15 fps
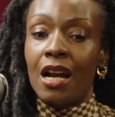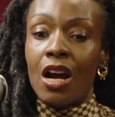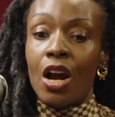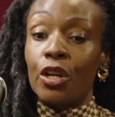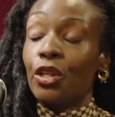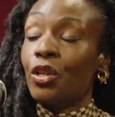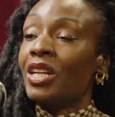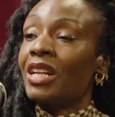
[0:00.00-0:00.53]

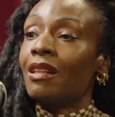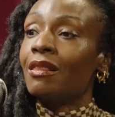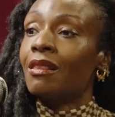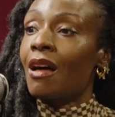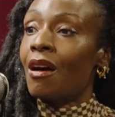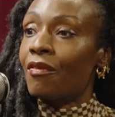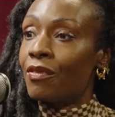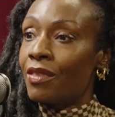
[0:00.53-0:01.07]
Are you going to
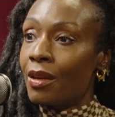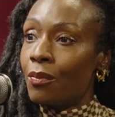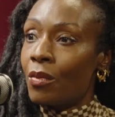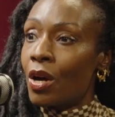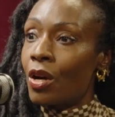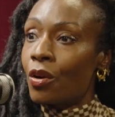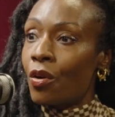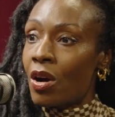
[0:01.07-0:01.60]
love
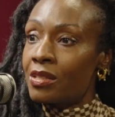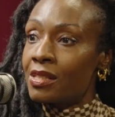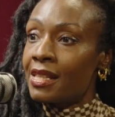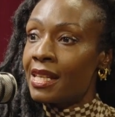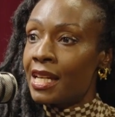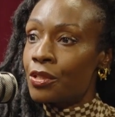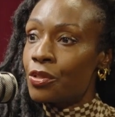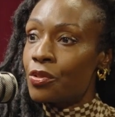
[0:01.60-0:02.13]
them across
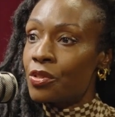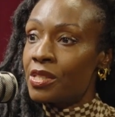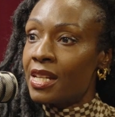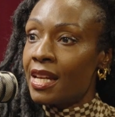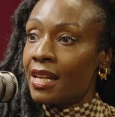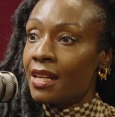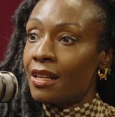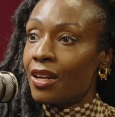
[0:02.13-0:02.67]
the
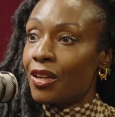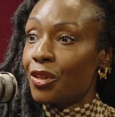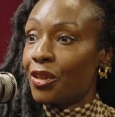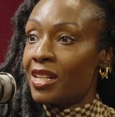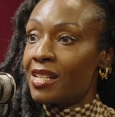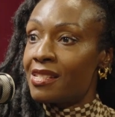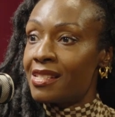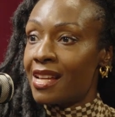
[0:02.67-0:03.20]
interstate? Are you
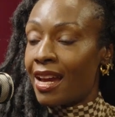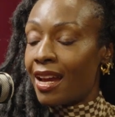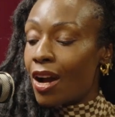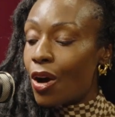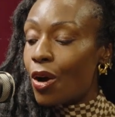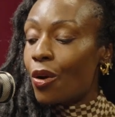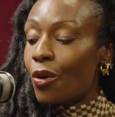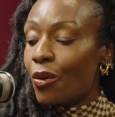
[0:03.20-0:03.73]
going to say,
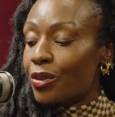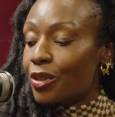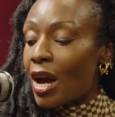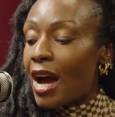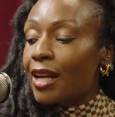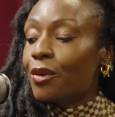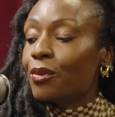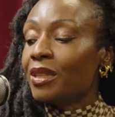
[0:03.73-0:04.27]
oh,
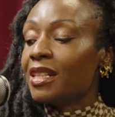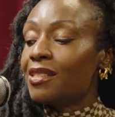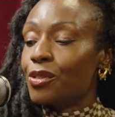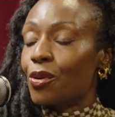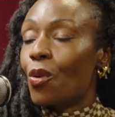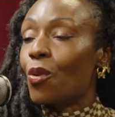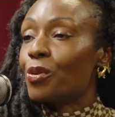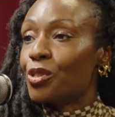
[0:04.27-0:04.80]
I don't need
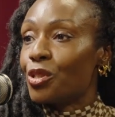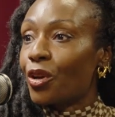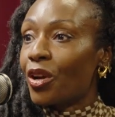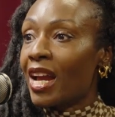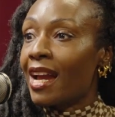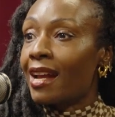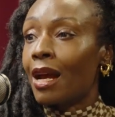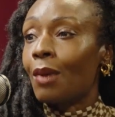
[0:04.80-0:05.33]
to hold your
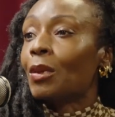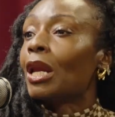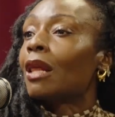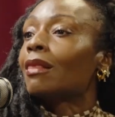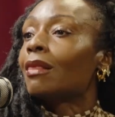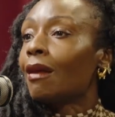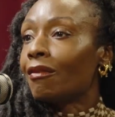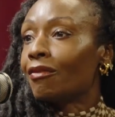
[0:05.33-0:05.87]
hand. I'm going to
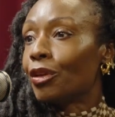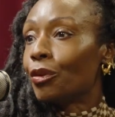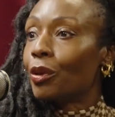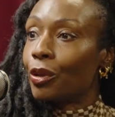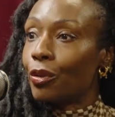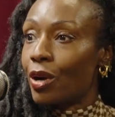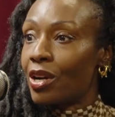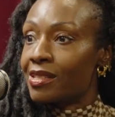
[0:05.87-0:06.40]
love you
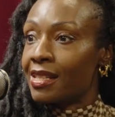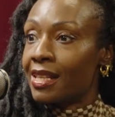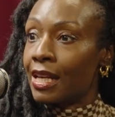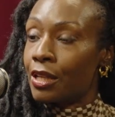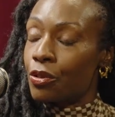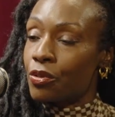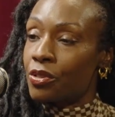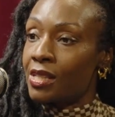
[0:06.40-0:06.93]
across the
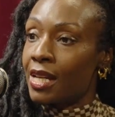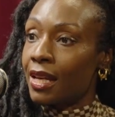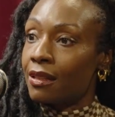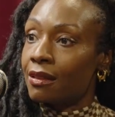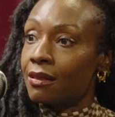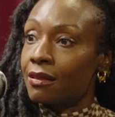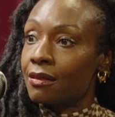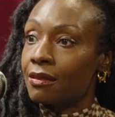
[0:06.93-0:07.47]

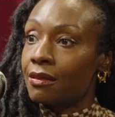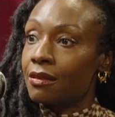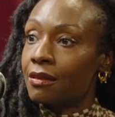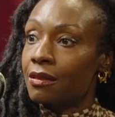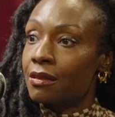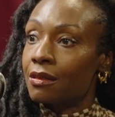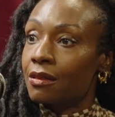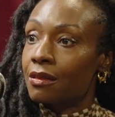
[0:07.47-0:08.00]
interstate.
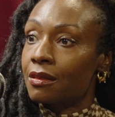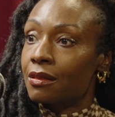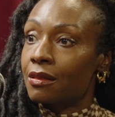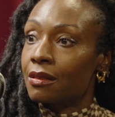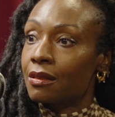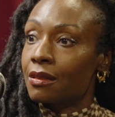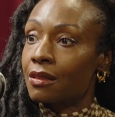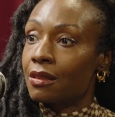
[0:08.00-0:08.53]

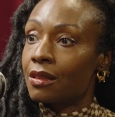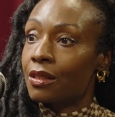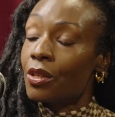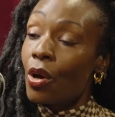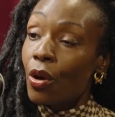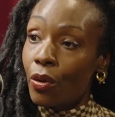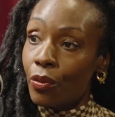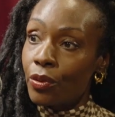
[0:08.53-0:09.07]

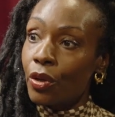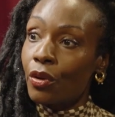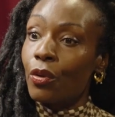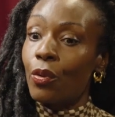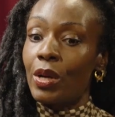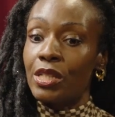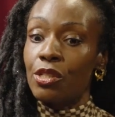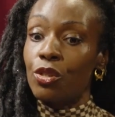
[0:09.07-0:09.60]
No, you're
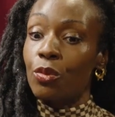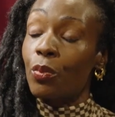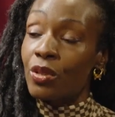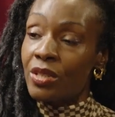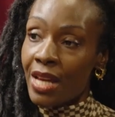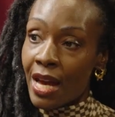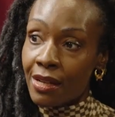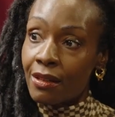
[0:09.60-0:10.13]
going to
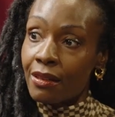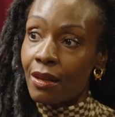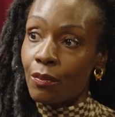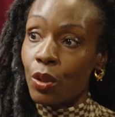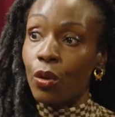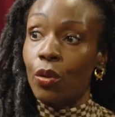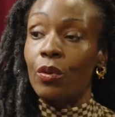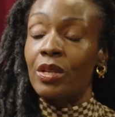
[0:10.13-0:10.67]
protect them.
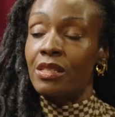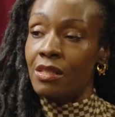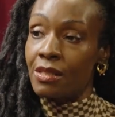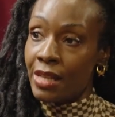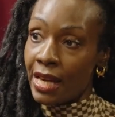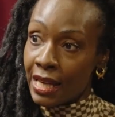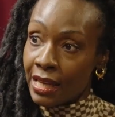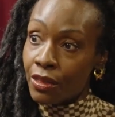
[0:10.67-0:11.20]
You're going to
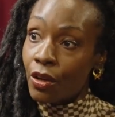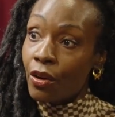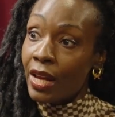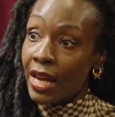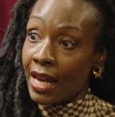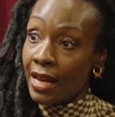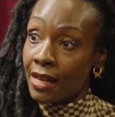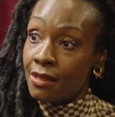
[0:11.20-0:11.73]
take their
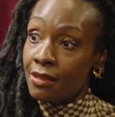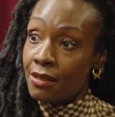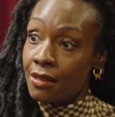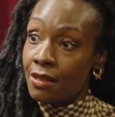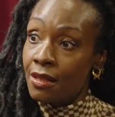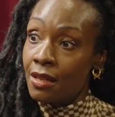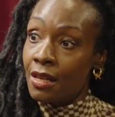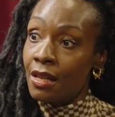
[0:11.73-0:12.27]
hand,
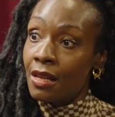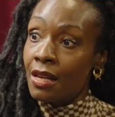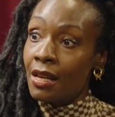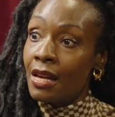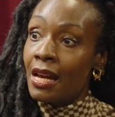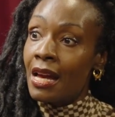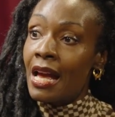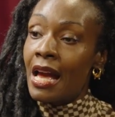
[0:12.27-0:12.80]

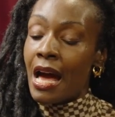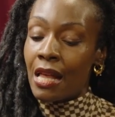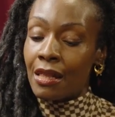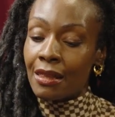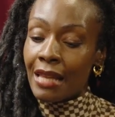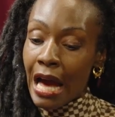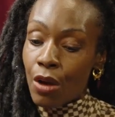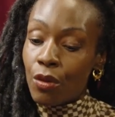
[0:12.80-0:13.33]

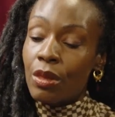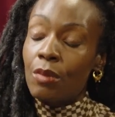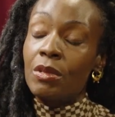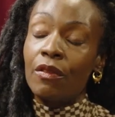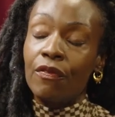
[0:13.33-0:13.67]
allow them to